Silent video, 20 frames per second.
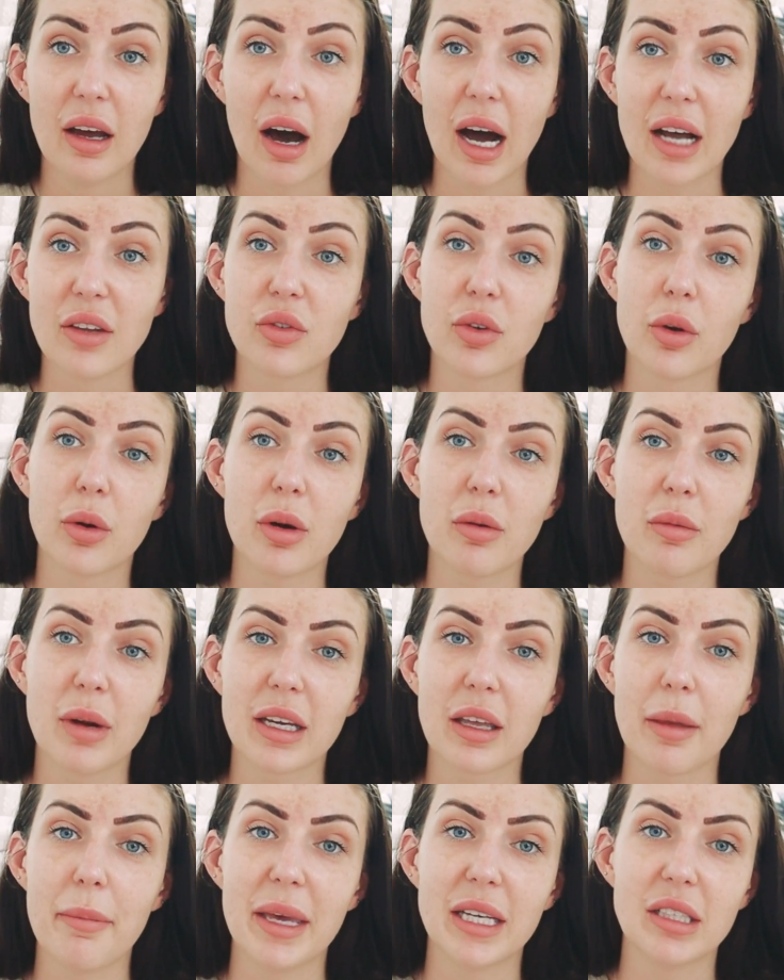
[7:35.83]
I saw it
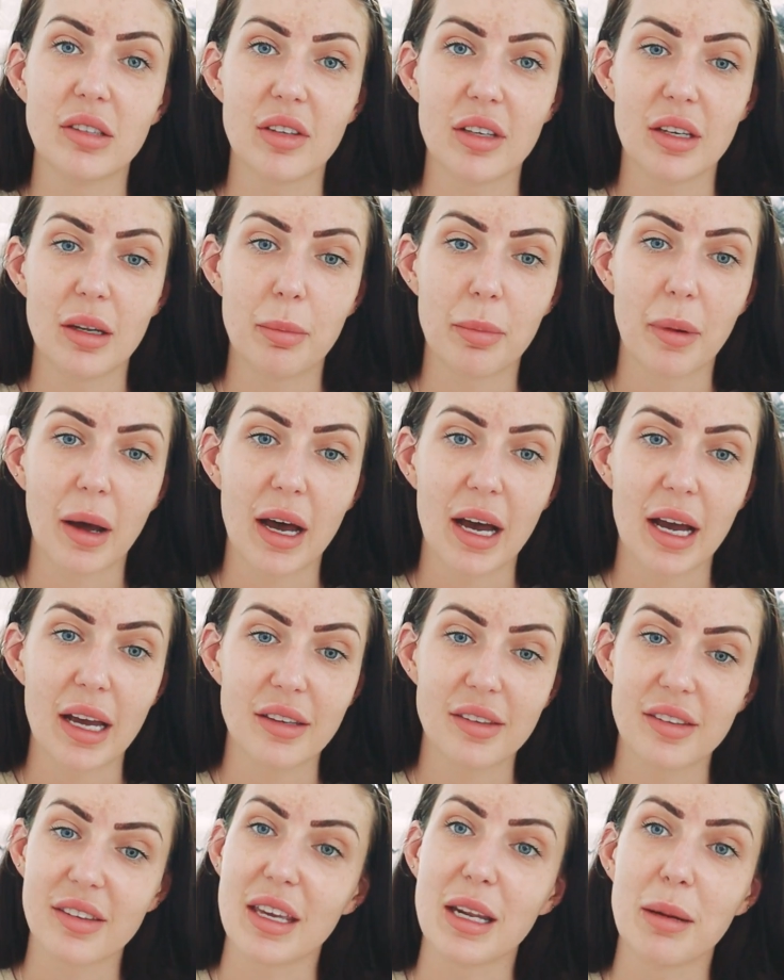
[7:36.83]
recommended by
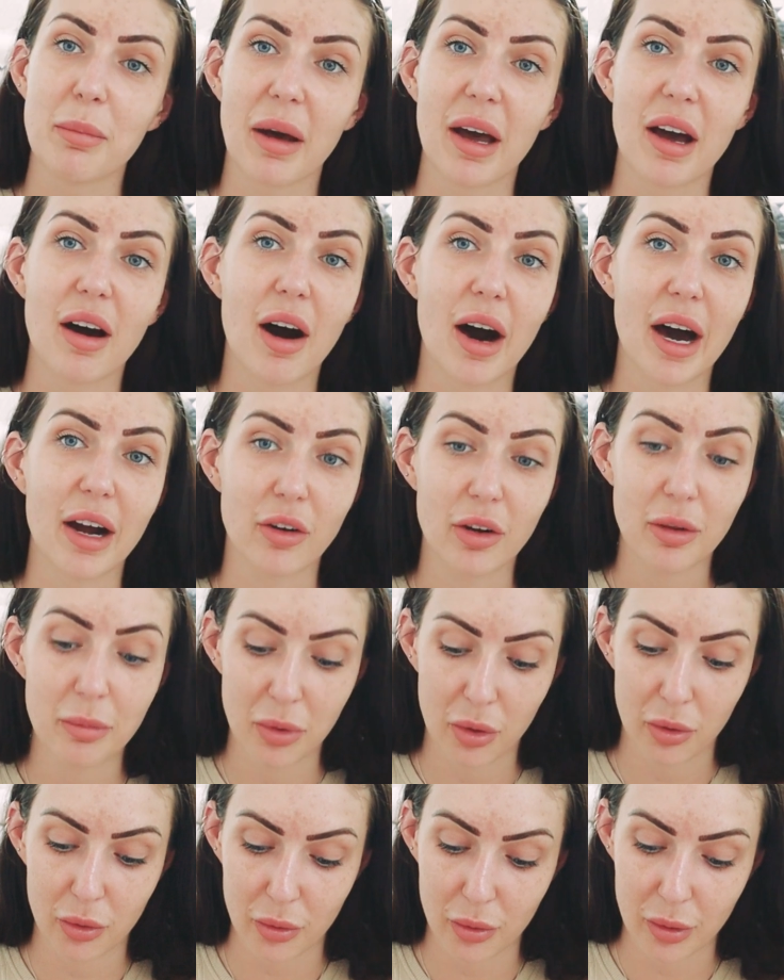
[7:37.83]
Skin by
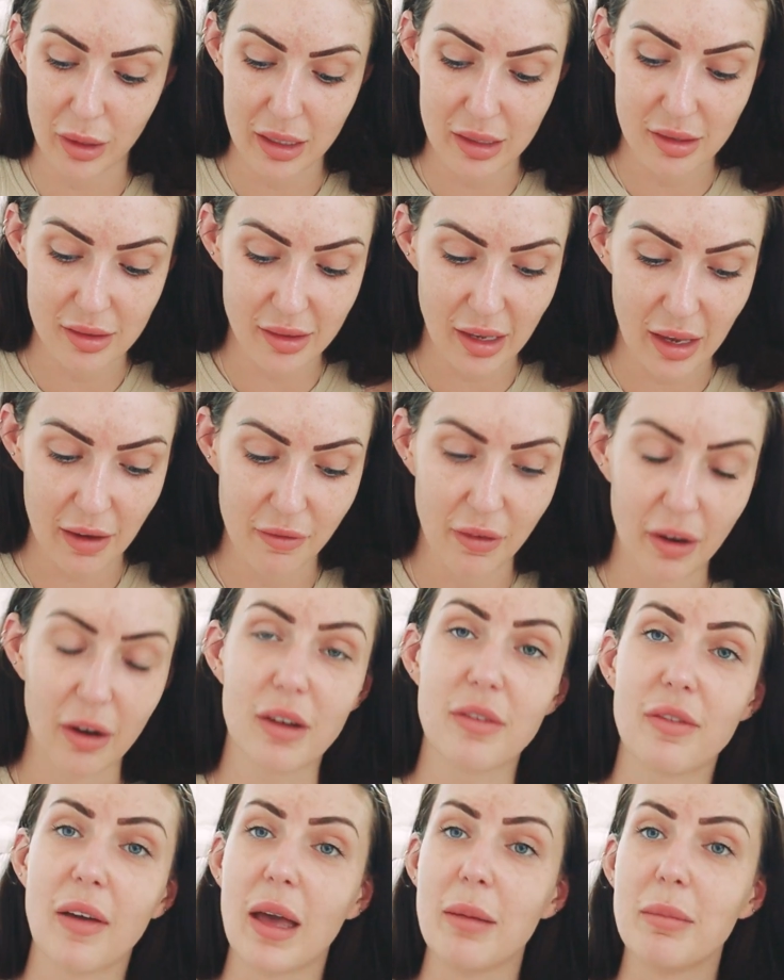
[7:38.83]
Hiram, who is a
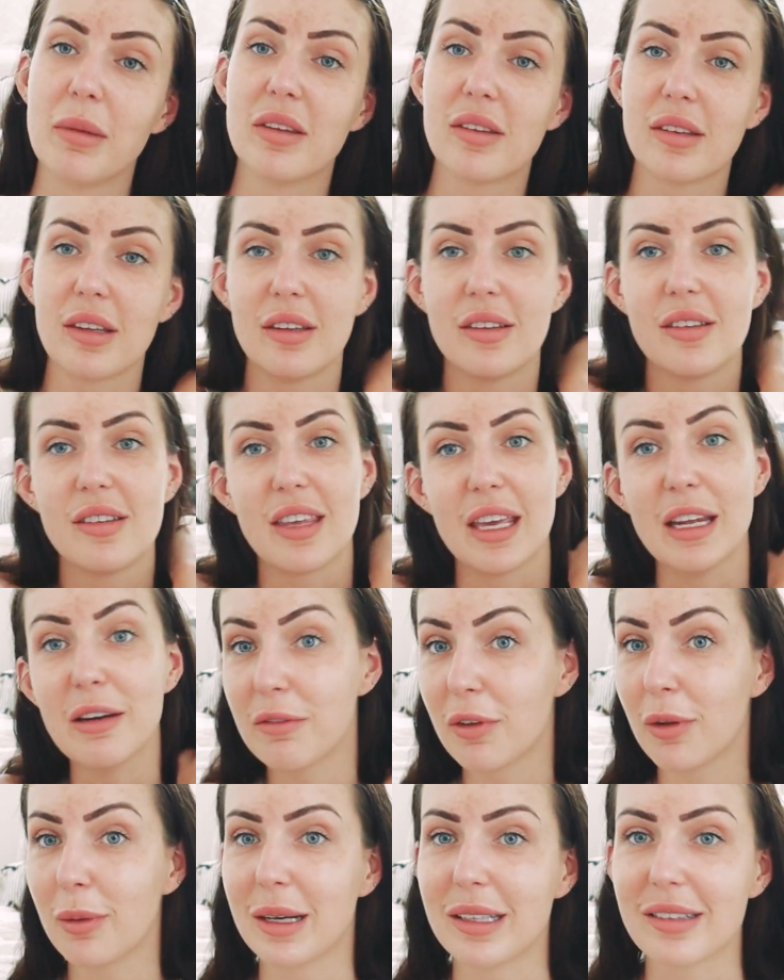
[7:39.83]
very famous
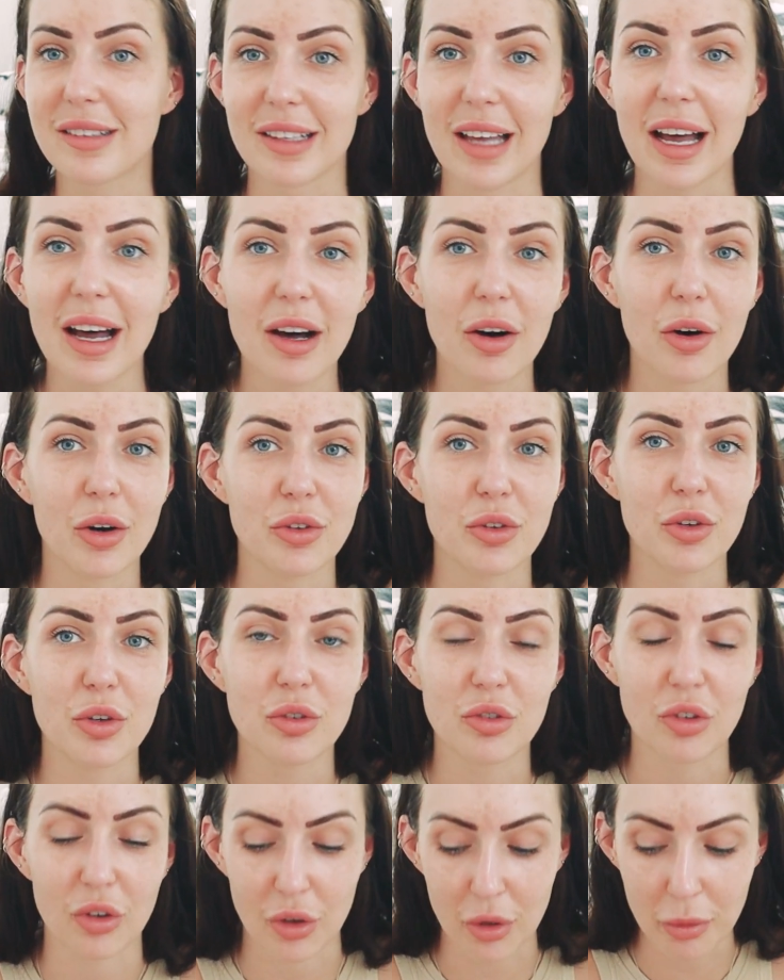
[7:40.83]
skinfluencer on
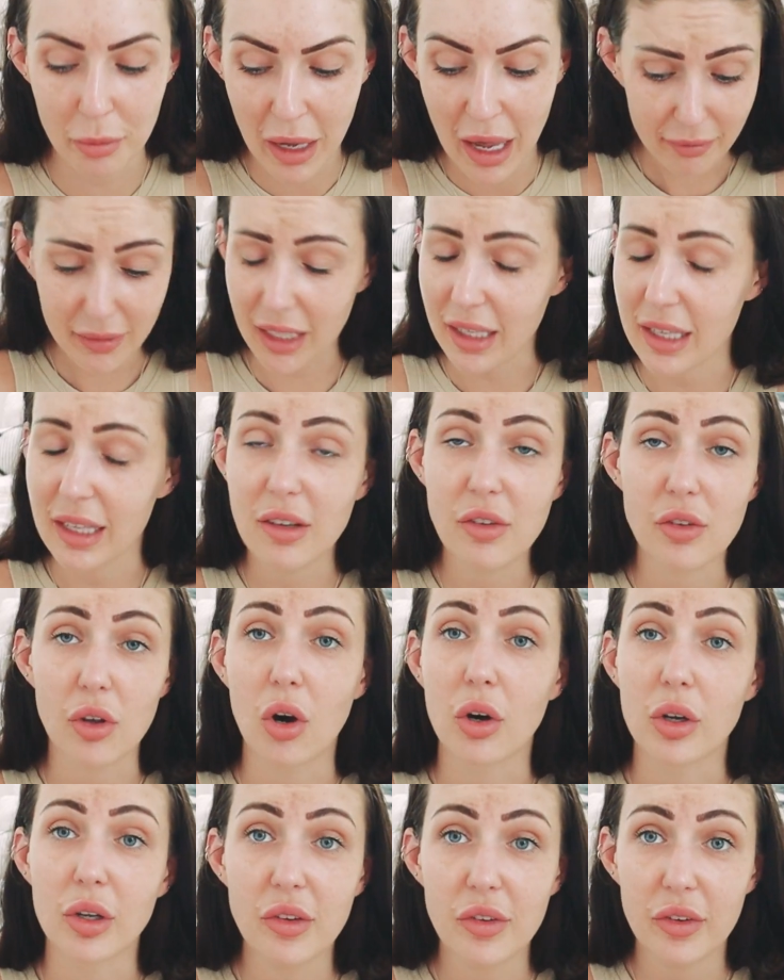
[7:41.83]
YouTube. It has
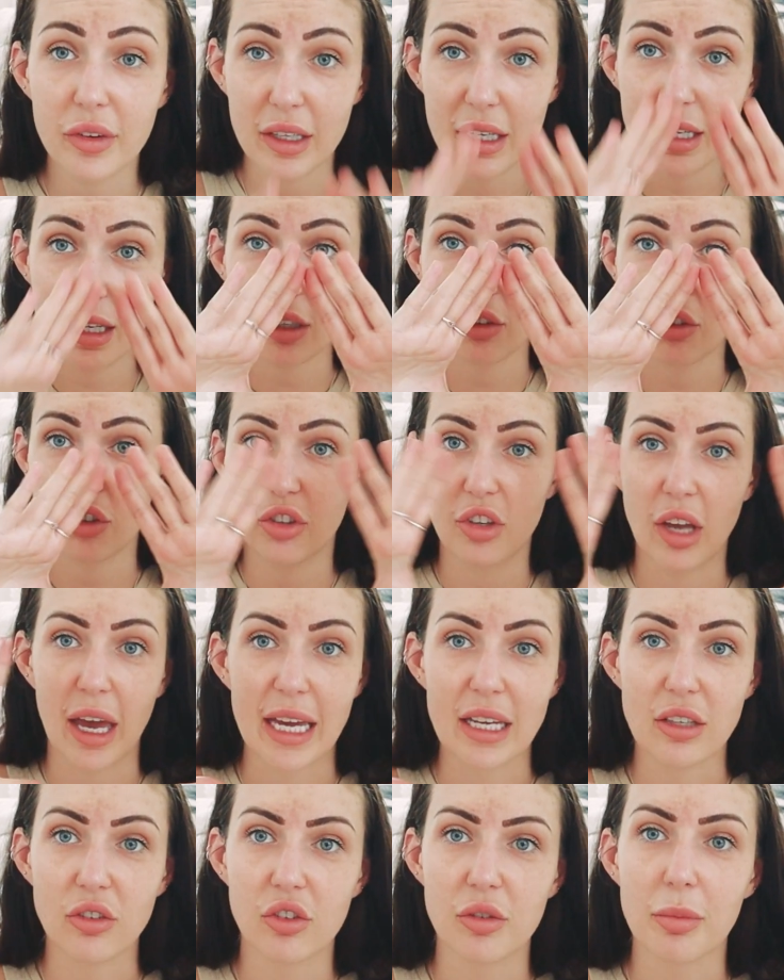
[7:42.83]
honestly
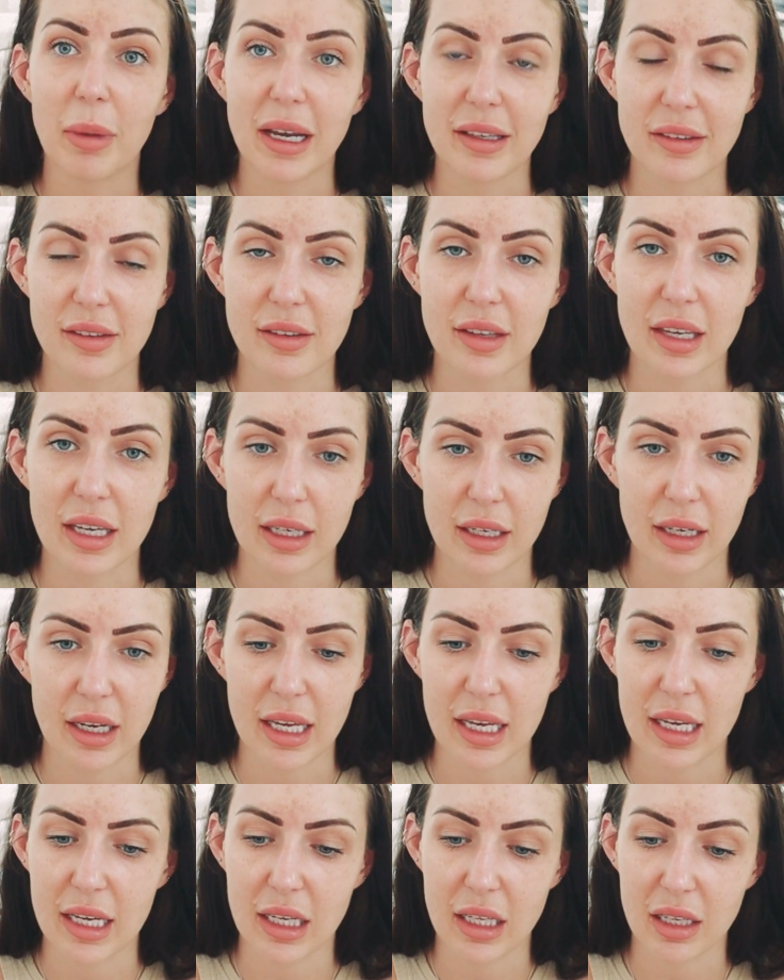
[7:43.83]
changed my
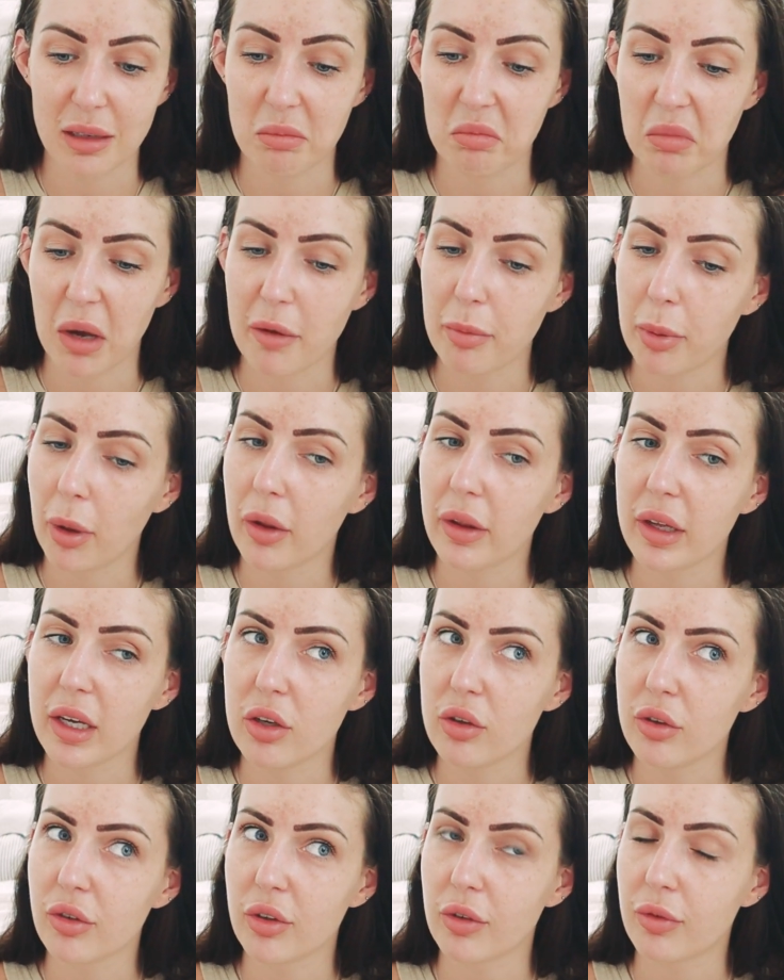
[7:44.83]
skin I probably
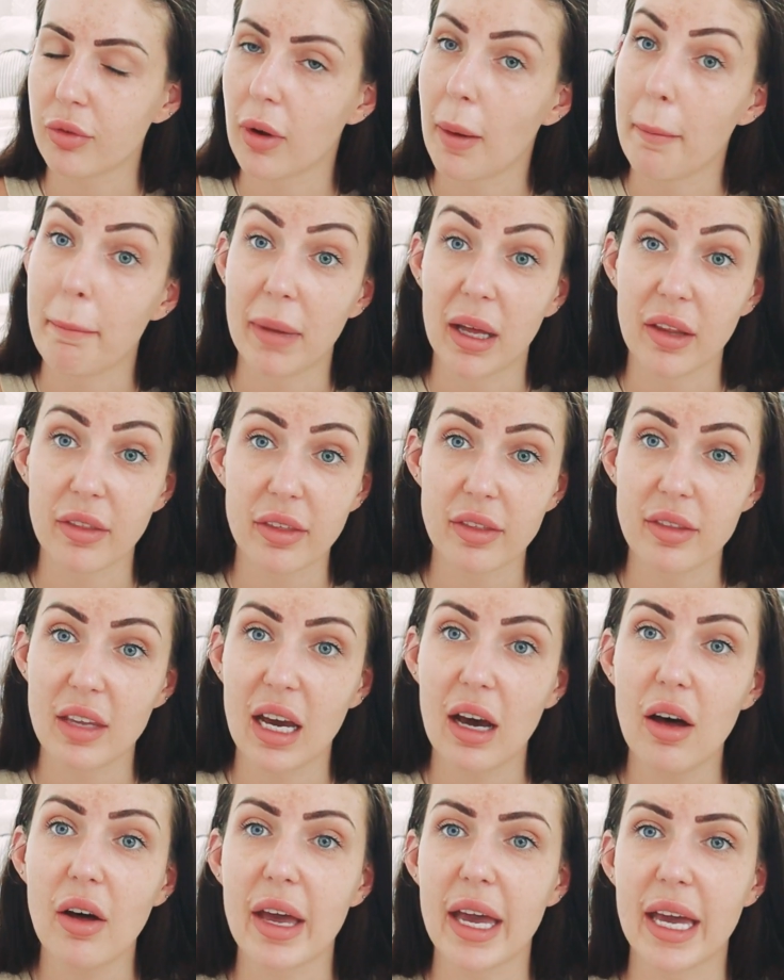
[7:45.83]
used it for a month
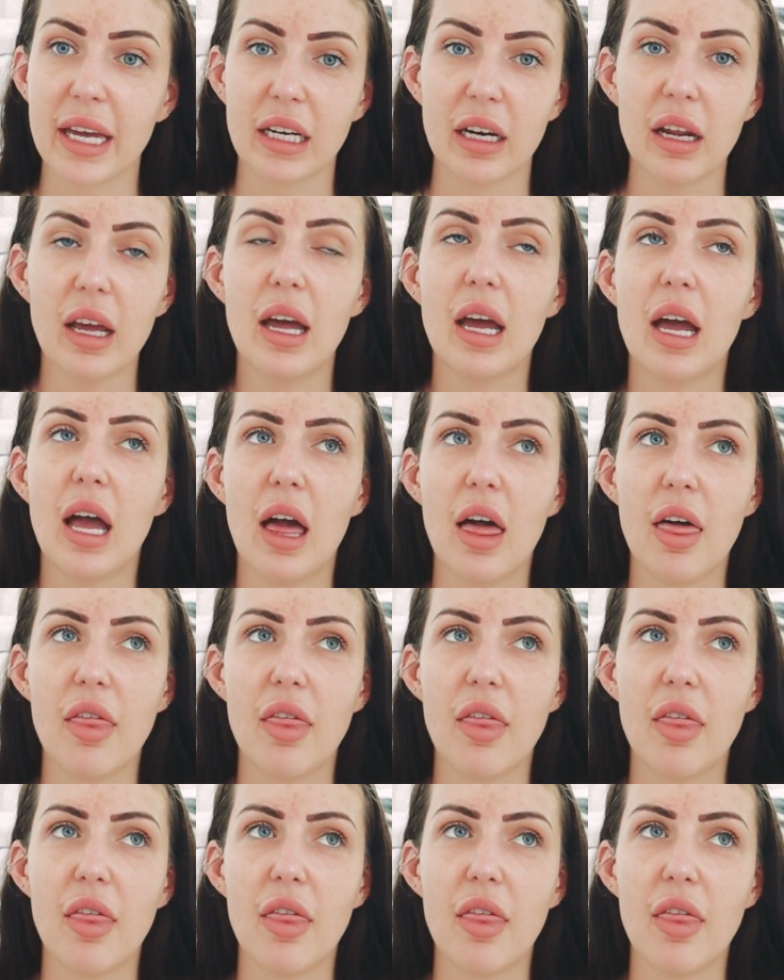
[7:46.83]
now, and